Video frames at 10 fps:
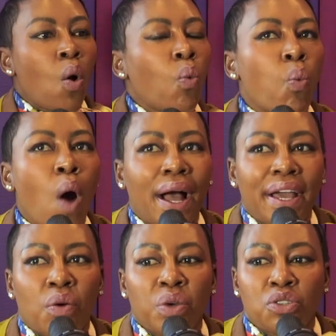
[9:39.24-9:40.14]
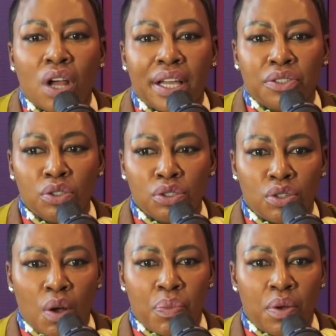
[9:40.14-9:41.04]
Why are we trying to
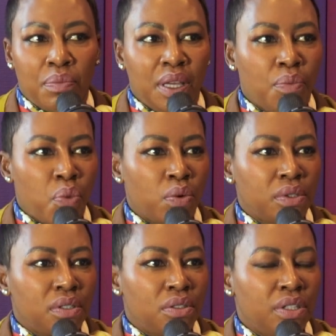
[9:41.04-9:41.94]
stop menopause?